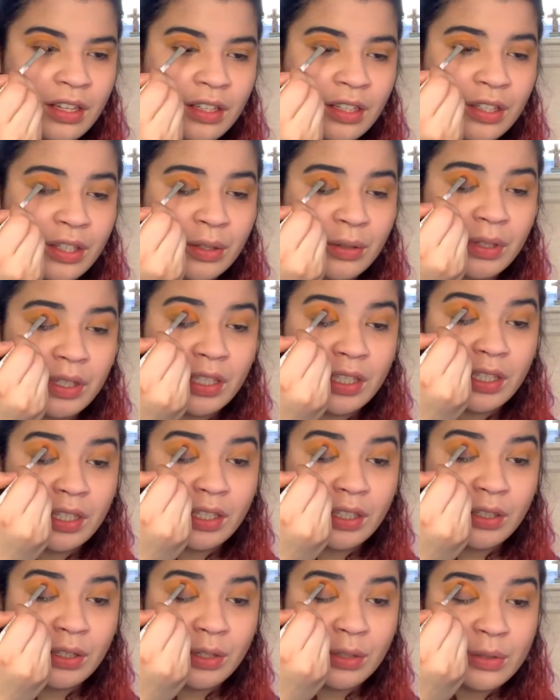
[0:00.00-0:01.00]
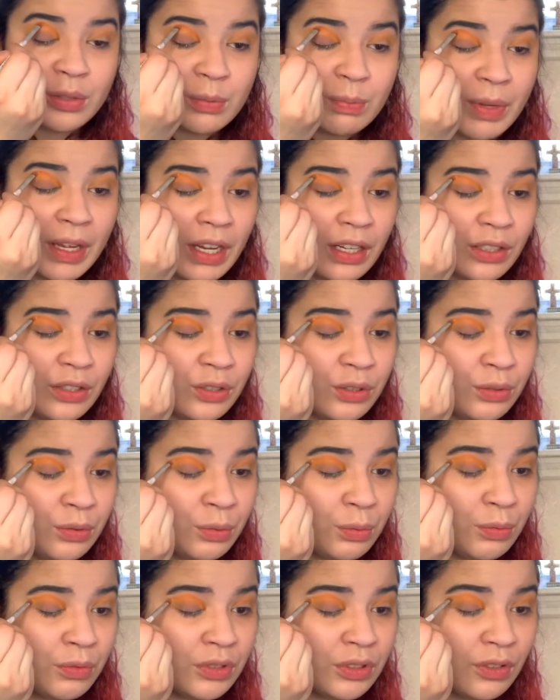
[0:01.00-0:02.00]
you know, he goes back
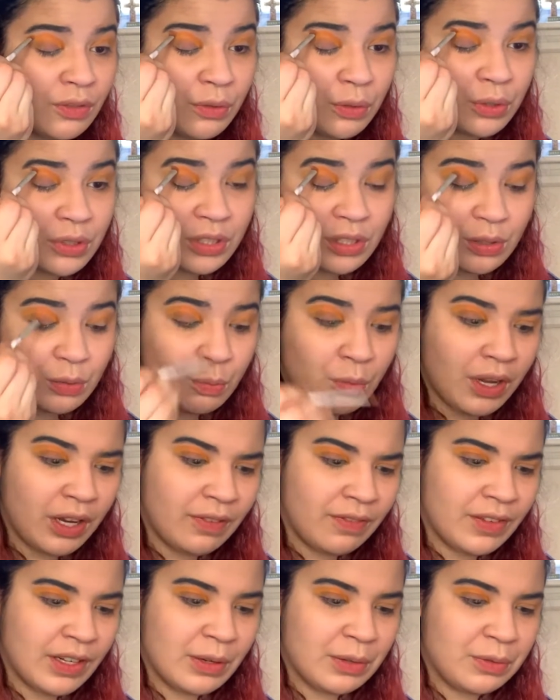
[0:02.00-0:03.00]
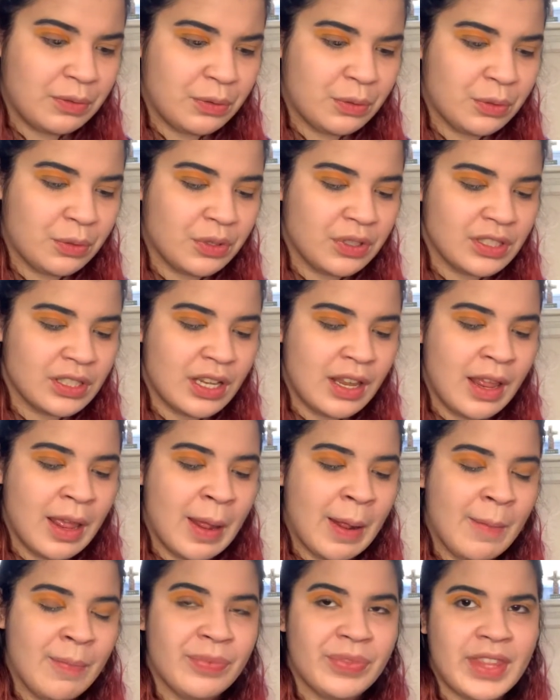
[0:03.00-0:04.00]
to divorce his wife. Now, of course,
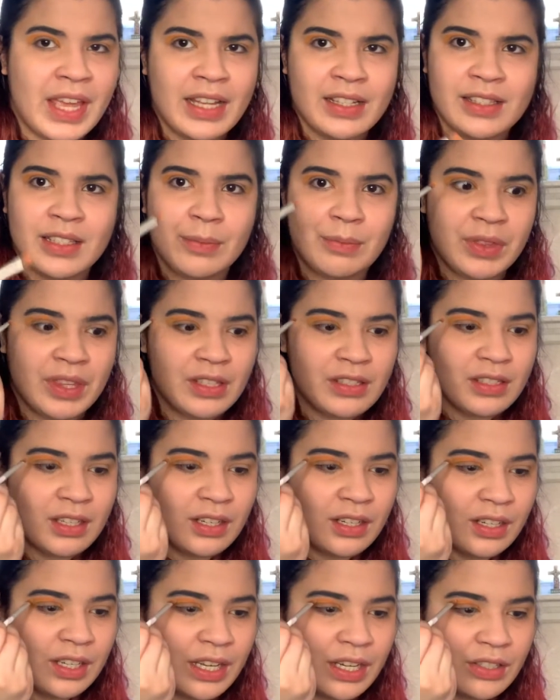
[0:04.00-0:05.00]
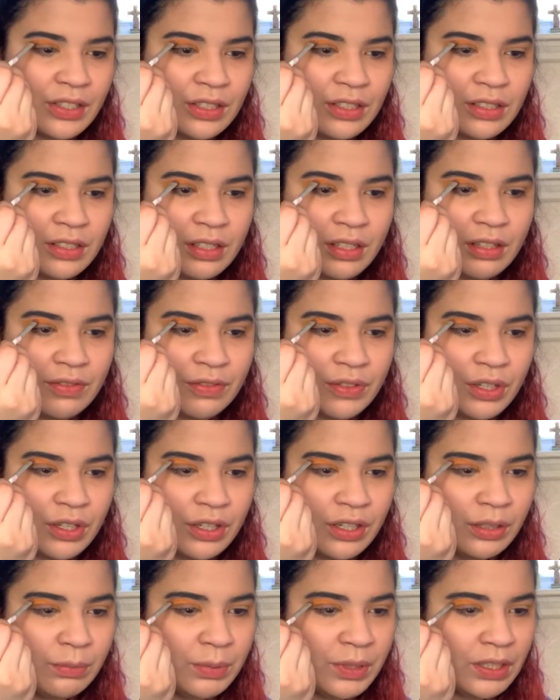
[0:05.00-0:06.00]
that's something that's going to catch us off
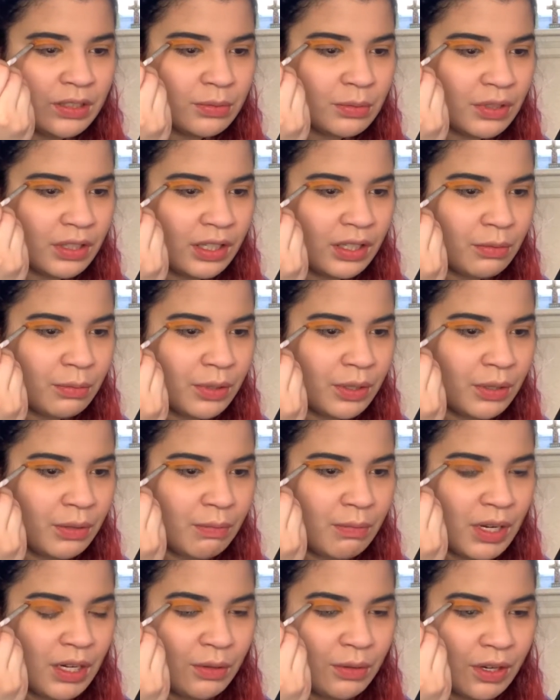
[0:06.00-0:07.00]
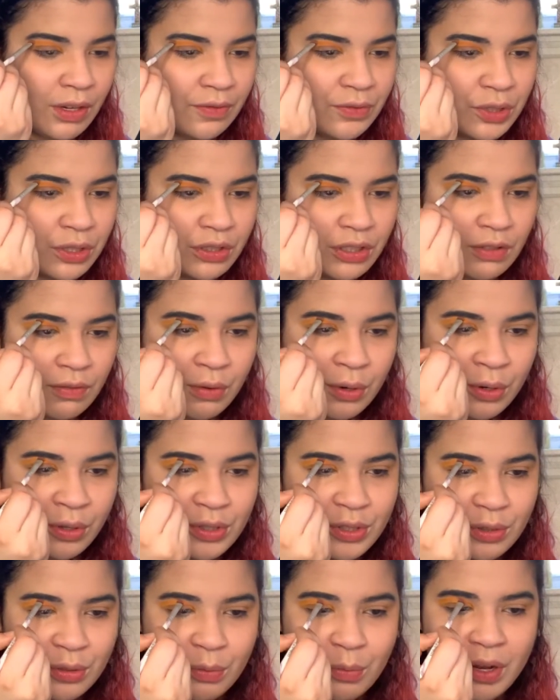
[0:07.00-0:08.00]
guard, because we're like, what do you mean you have to
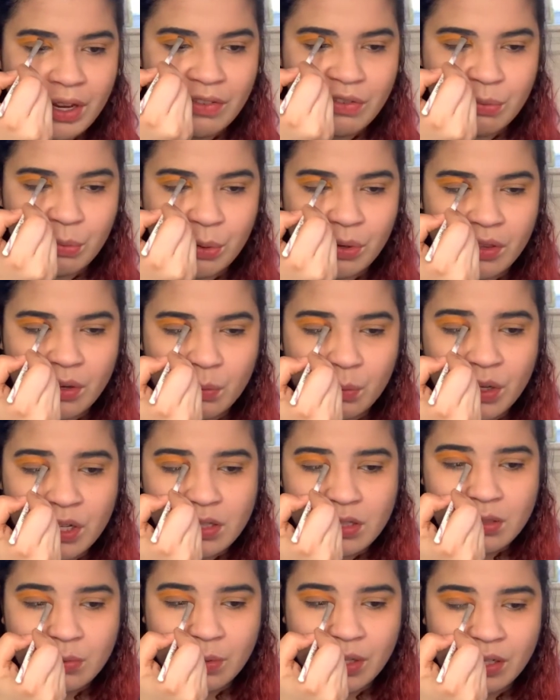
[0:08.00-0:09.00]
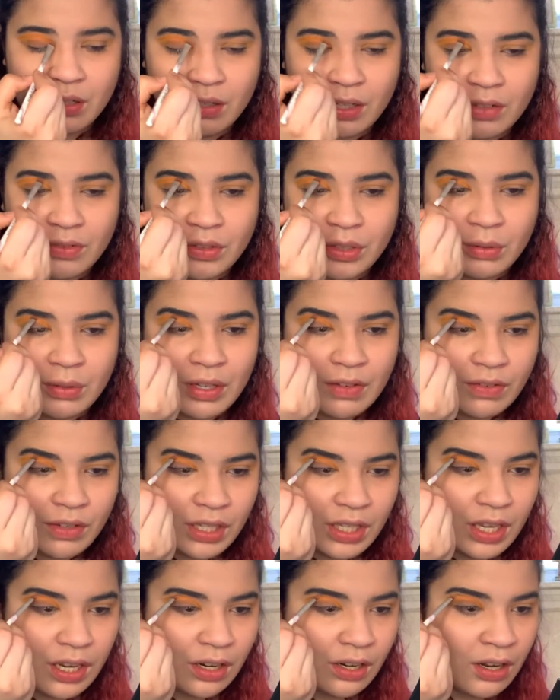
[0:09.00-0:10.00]
divorce your wife more than once? Why do you have to do it every
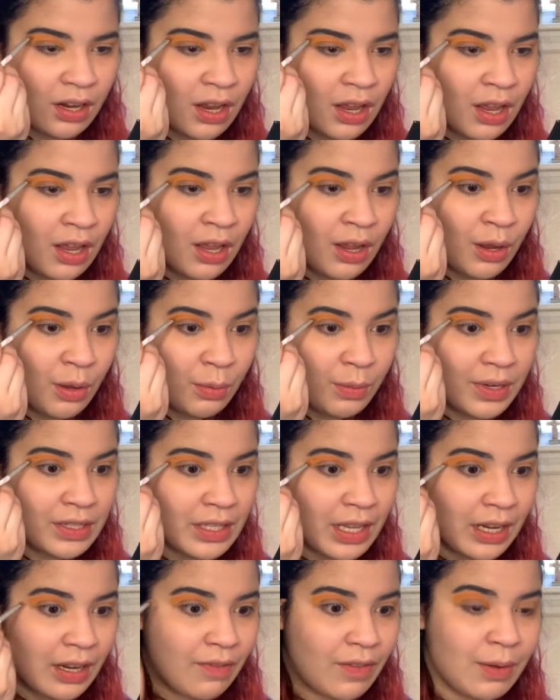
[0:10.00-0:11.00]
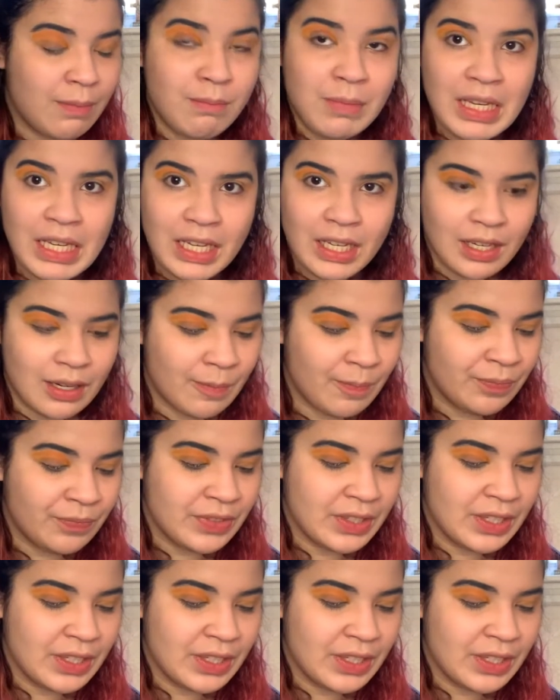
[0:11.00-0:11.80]
year? What does that even mean?